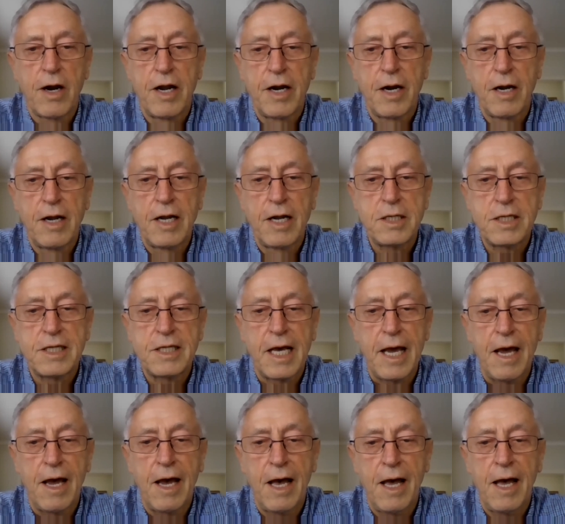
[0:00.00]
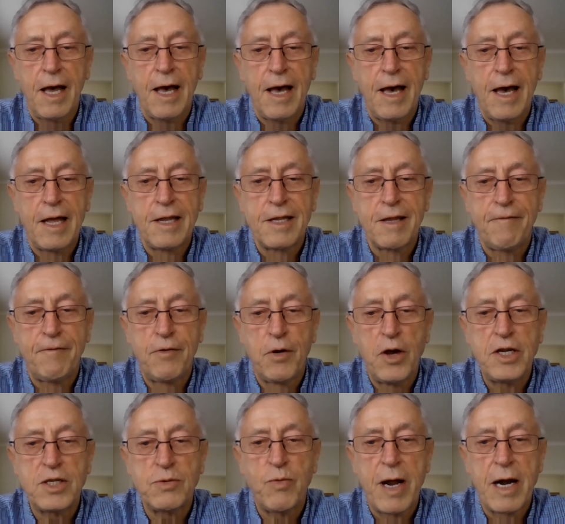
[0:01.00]
little list there, and the
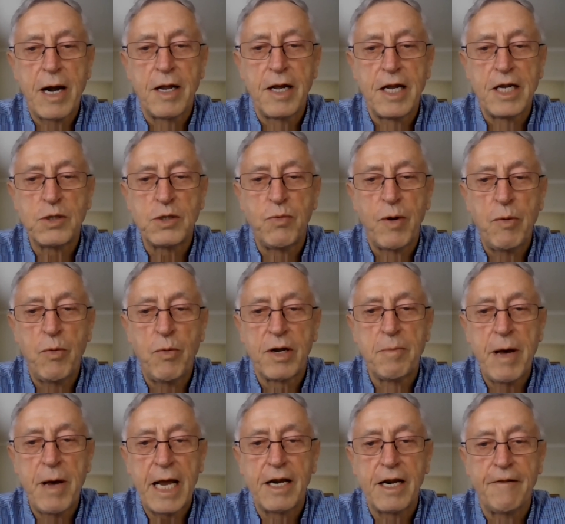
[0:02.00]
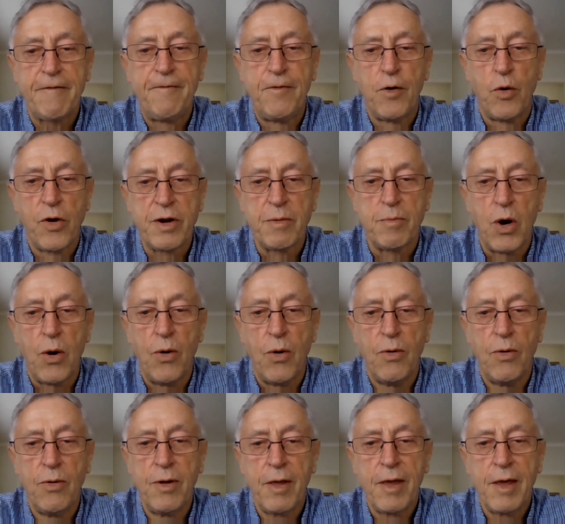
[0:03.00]
first one is we want to make it
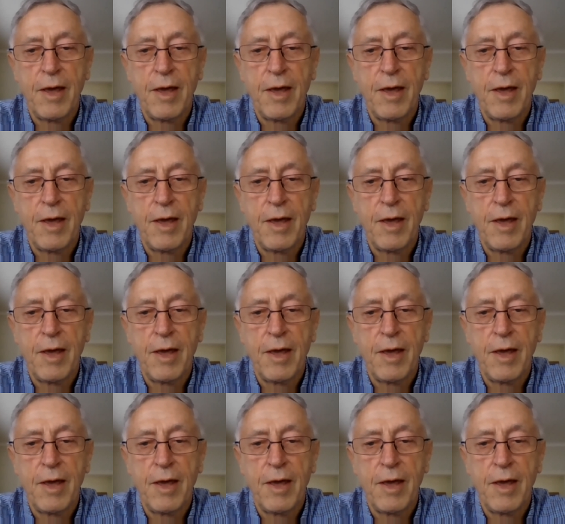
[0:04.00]
affordable.